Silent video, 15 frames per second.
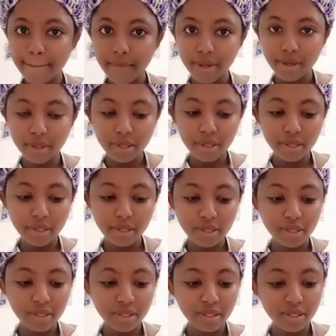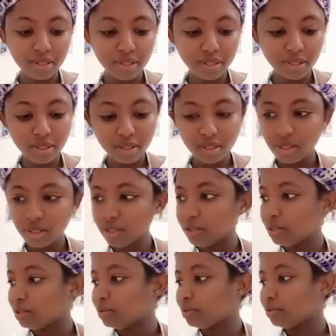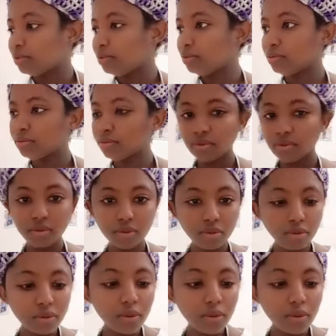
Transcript: taste and milk.